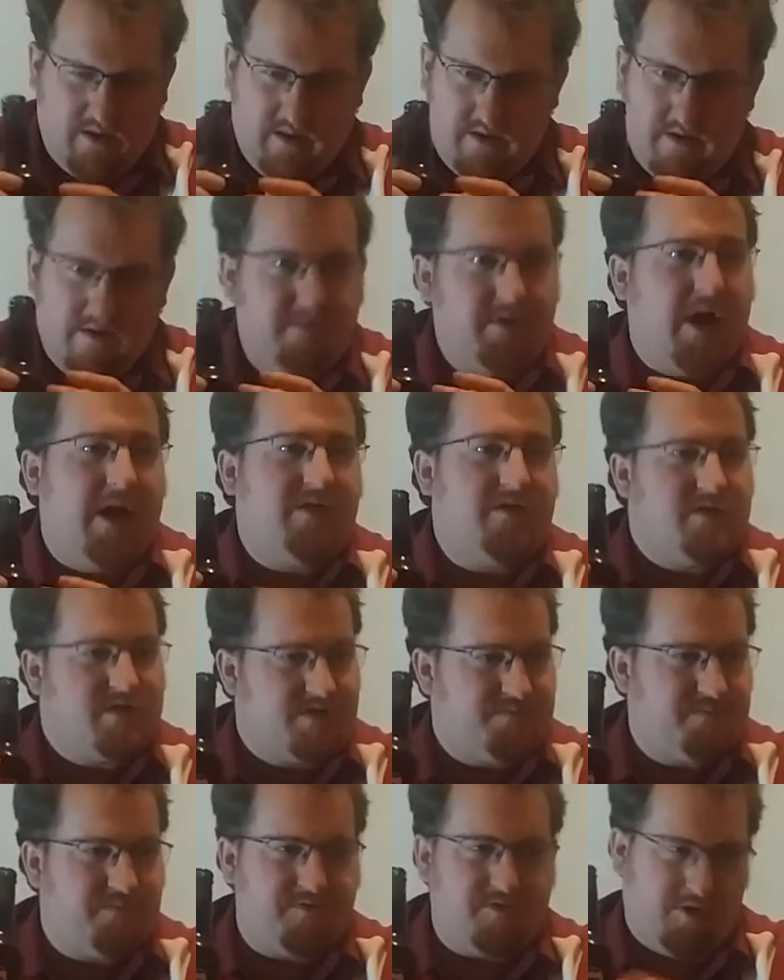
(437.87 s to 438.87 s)
they've got
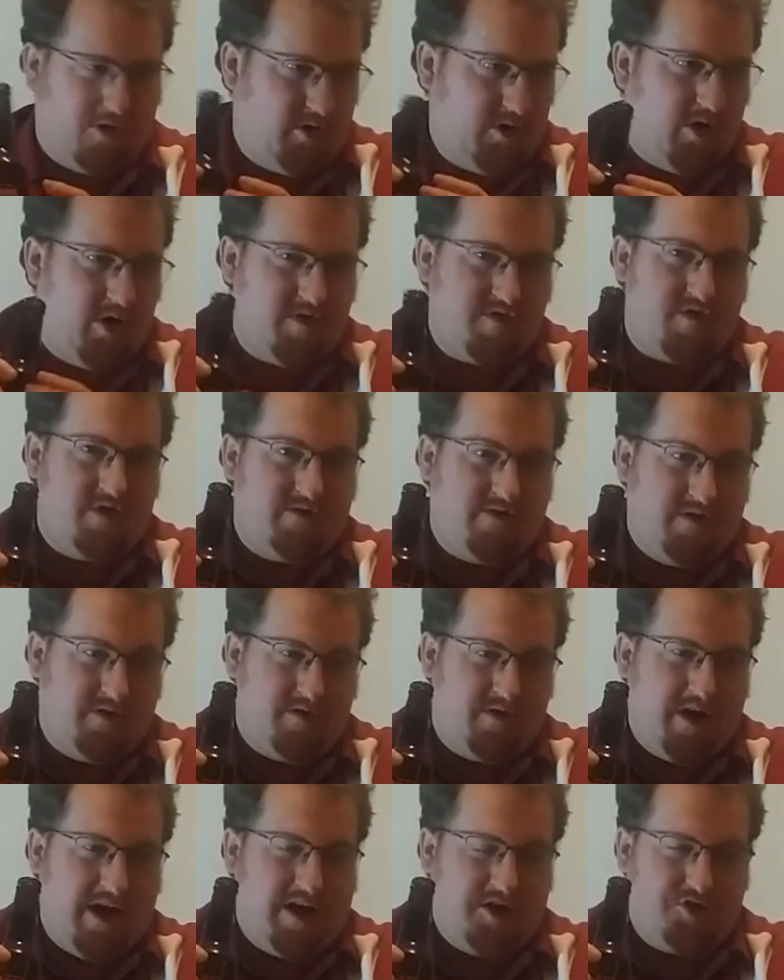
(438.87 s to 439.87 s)
this for all sorts of
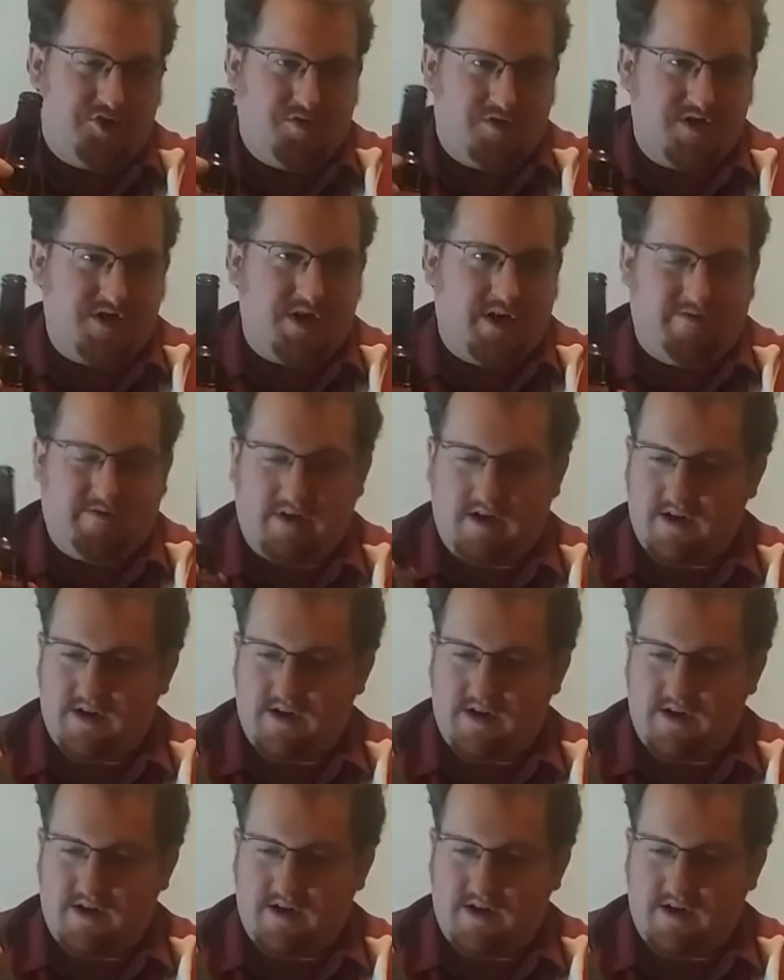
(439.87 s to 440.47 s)
international stuff,